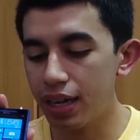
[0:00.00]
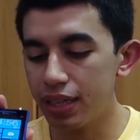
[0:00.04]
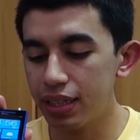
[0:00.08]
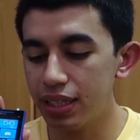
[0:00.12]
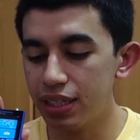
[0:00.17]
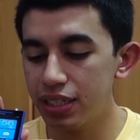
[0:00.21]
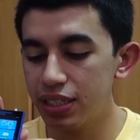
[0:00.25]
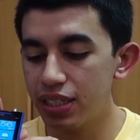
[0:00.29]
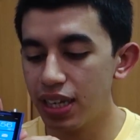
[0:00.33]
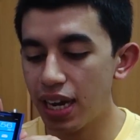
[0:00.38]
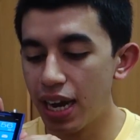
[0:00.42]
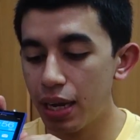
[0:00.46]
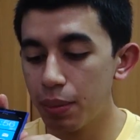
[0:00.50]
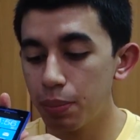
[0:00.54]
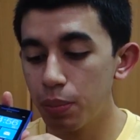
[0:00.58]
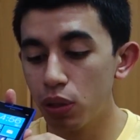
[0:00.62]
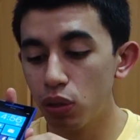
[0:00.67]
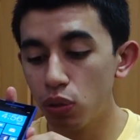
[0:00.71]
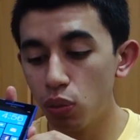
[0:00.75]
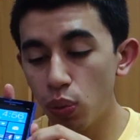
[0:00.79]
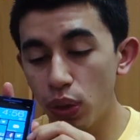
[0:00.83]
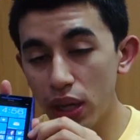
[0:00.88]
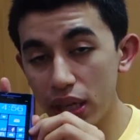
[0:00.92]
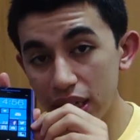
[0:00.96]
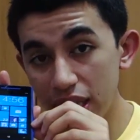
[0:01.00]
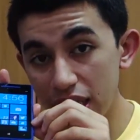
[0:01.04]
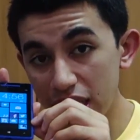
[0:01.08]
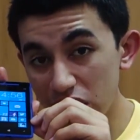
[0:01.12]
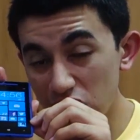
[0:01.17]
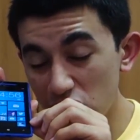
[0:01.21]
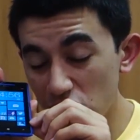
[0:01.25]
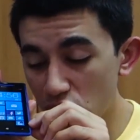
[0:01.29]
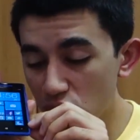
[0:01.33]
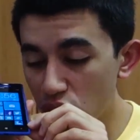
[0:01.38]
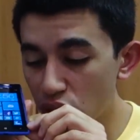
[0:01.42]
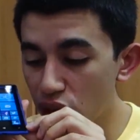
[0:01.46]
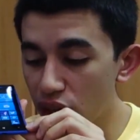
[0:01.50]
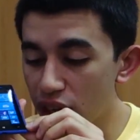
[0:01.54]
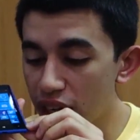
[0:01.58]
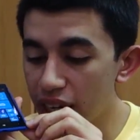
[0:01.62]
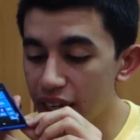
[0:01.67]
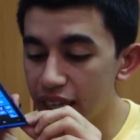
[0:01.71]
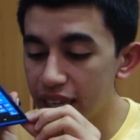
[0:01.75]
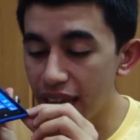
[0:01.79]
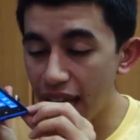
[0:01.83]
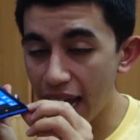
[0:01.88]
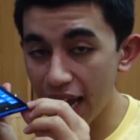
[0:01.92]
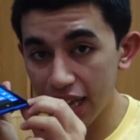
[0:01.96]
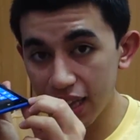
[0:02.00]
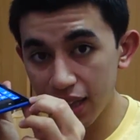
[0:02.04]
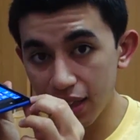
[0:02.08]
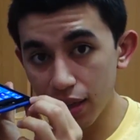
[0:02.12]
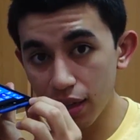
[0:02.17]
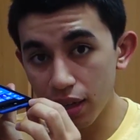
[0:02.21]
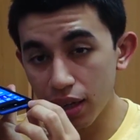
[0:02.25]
design between the screen and